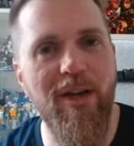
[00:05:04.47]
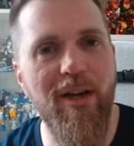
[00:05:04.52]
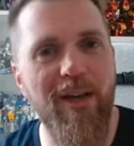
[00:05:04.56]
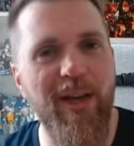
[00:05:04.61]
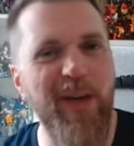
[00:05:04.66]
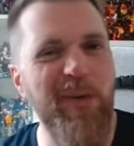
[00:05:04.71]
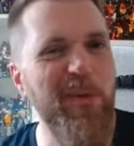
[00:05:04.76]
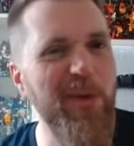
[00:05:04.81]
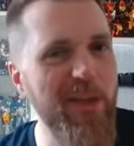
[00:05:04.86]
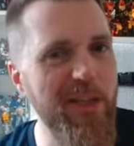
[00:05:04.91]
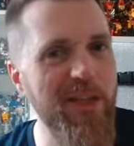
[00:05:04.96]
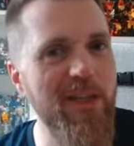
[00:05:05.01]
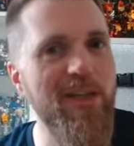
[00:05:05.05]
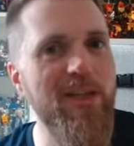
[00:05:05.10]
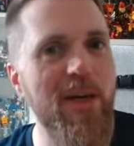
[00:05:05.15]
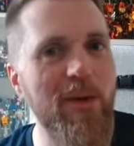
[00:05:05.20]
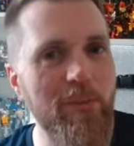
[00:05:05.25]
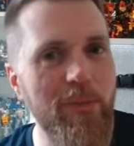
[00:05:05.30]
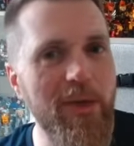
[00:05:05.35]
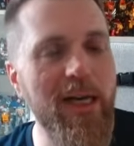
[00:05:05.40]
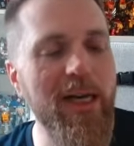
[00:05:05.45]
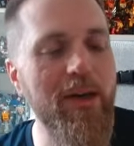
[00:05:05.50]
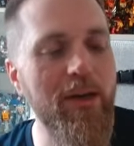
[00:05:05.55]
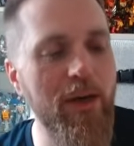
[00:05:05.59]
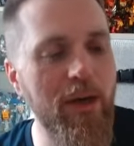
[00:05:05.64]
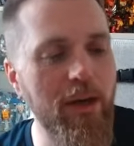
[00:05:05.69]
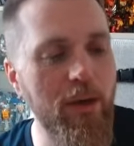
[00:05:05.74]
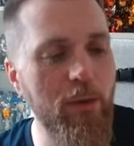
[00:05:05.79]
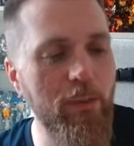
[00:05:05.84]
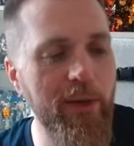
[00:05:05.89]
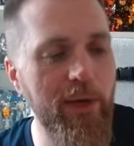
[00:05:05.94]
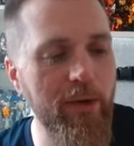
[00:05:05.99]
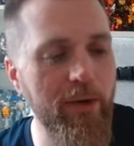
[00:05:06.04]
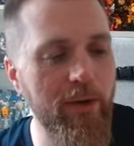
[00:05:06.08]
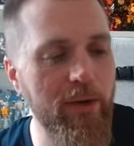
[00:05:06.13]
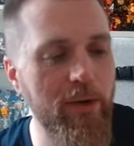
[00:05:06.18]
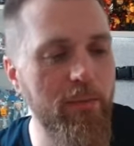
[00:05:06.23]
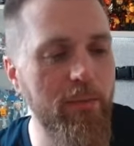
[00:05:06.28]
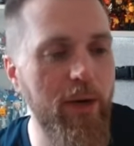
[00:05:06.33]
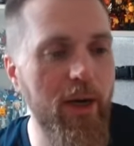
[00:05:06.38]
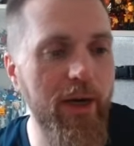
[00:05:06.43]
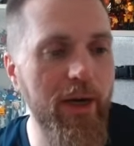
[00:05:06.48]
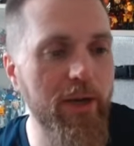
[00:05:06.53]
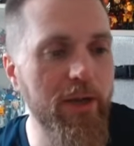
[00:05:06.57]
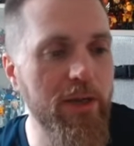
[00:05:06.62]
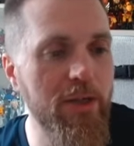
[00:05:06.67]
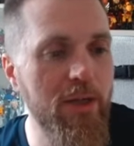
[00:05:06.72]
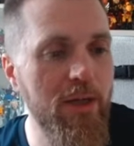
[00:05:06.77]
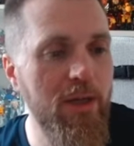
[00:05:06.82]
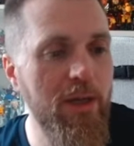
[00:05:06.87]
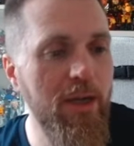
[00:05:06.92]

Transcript: they wanted to dumb down a little bit on the combiners.